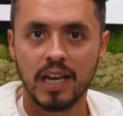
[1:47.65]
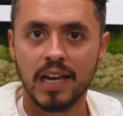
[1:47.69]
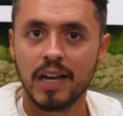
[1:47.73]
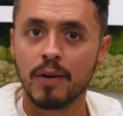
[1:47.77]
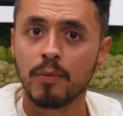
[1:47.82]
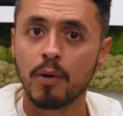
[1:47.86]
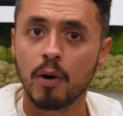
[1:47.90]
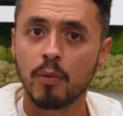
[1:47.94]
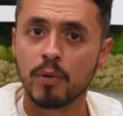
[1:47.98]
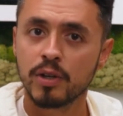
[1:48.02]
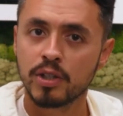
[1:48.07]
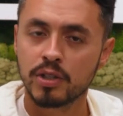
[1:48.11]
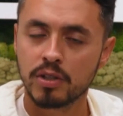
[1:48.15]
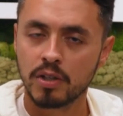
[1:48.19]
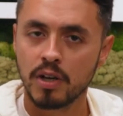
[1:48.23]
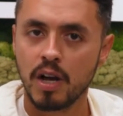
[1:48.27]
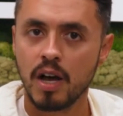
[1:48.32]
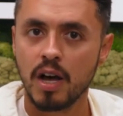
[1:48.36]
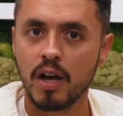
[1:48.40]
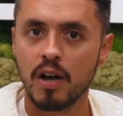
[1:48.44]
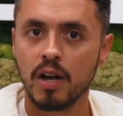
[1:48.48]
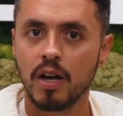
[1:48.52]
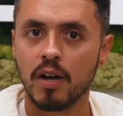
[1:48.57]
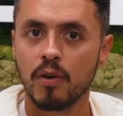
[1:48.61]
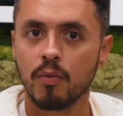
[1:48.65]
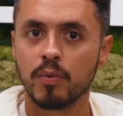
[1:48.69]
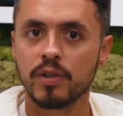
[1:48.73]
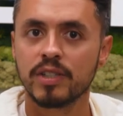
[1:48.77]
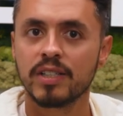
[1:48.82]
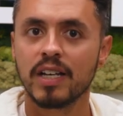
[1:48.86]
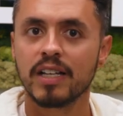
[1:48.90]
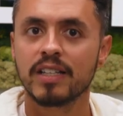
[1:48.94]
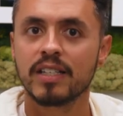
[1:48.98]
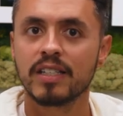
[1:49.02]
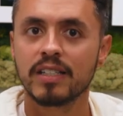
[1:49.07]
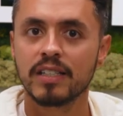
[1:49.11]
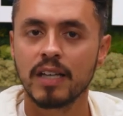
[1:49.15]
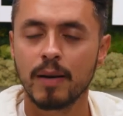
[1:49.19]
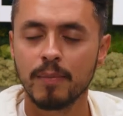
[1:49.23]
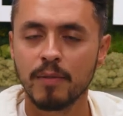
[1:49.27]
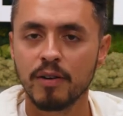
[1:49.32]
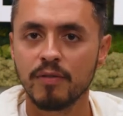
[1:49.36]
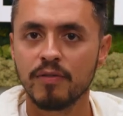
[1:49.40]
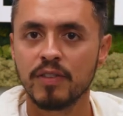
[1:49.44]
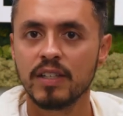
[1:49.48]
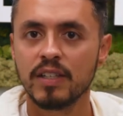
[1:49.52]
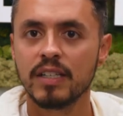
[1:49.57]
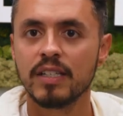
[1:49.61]
And what we saw was that some
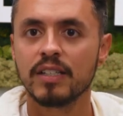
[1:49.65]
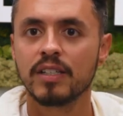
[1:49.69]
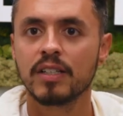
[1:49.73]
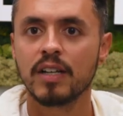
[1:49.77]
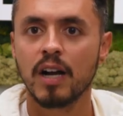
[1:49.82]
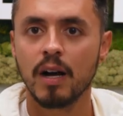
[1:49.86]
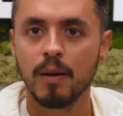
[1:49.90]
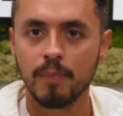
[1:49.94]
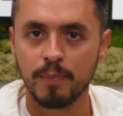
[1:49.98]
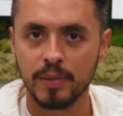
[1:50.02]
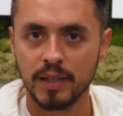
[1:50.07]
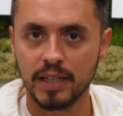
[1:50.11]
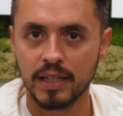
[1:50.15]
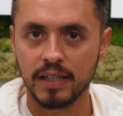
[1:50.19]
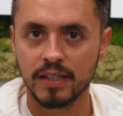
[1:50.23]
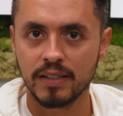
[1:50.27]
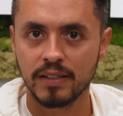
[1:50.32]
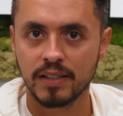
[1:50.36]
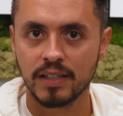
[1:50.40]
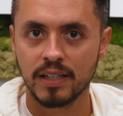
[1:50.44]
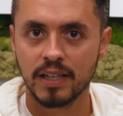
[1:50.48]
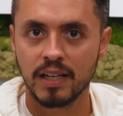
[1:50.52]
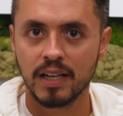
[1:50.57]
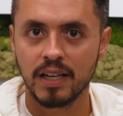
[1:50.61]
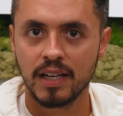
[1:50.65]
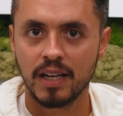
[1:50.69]
of these companies